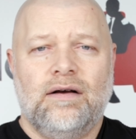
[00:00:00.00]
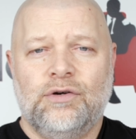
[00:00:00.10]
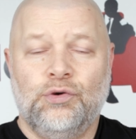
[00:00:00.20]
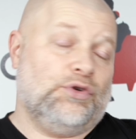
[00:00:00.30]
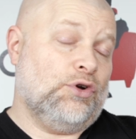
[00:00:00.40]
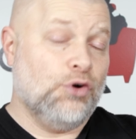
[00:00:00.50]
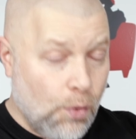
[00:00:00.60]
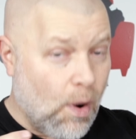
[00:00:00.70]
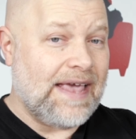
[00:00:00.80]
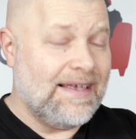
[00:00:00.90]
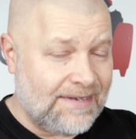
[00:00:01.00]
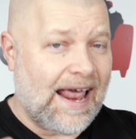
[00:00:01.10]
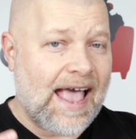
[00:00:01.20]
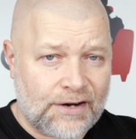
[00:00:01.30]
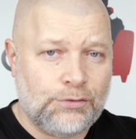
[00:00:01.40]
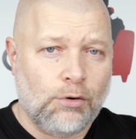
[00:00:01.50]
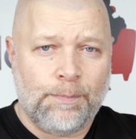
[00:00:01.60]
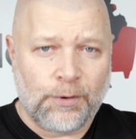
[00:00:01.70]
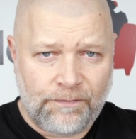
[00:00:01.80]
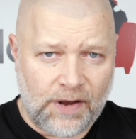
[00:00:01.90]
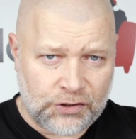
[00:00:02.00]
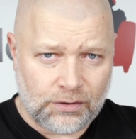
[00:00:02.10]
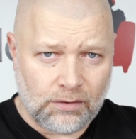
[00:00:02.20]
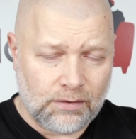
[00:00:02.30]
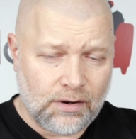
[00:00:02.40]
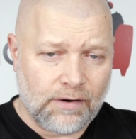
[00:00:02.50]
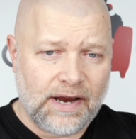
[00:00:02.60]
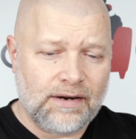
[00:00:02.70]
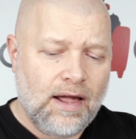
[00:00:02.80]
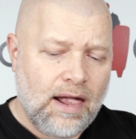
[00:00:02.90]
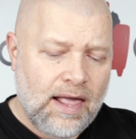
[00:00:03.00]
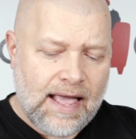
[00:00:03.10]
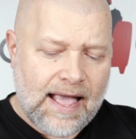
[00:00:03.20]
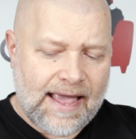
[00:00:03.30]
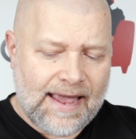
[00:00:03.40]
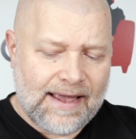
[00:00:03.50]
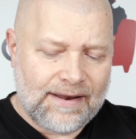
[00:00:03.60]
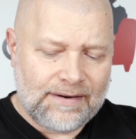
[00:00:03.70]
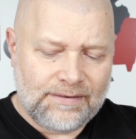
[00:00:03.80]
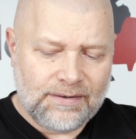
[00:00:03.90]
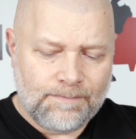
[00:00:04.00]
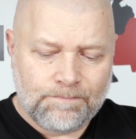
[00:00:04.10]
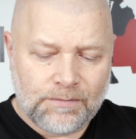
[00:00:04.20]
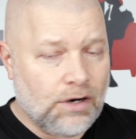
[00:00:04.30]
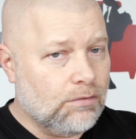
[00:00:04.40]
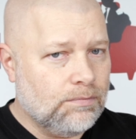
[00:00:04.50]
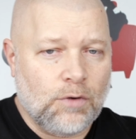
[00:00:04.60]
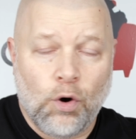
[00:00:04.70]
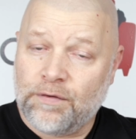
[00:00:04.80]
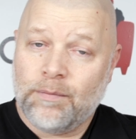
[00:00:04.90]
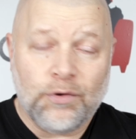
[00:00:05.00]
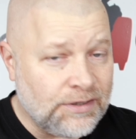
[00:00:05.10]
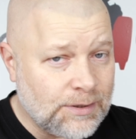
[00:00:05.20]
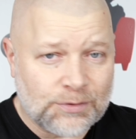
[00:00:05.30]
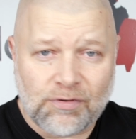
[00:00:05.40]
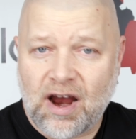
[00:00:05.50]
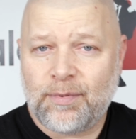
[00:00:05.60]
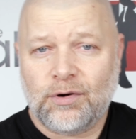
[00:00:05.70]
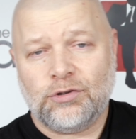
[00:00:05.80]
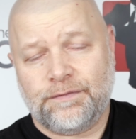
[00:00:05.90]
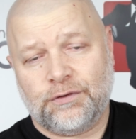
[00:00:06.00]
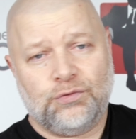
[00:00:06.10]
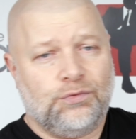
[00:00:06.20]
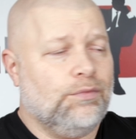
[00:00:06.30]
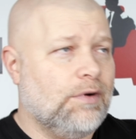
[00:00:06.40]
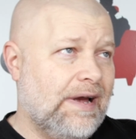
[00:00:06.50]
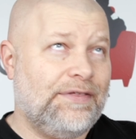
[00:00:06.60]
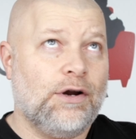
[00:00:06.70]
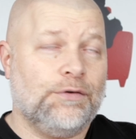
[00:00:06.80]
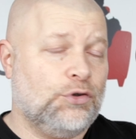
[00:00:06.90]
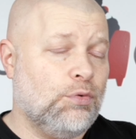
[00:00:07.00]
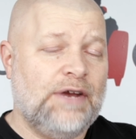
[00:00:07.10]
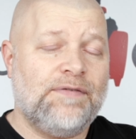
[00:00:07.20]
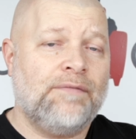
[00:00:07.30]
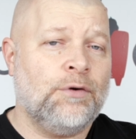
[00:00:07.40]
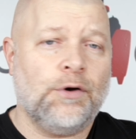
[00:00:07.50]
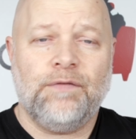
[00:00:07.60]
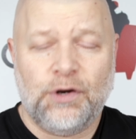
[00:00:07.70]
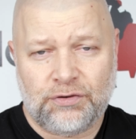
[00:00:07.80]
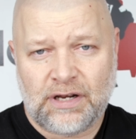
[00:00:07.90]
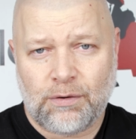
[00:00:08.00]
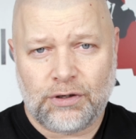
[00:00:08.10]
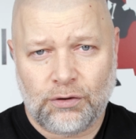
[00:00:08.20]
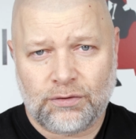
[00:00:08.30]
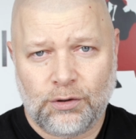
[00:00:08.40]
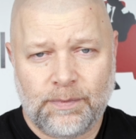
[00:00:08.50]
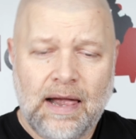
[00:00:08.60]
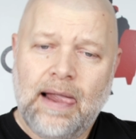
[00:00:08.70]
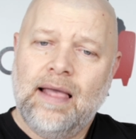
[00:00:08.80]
who is an actual professional, all right? And, you know, over 1 million subscribers, I think over 2,500 videos now on YouTube.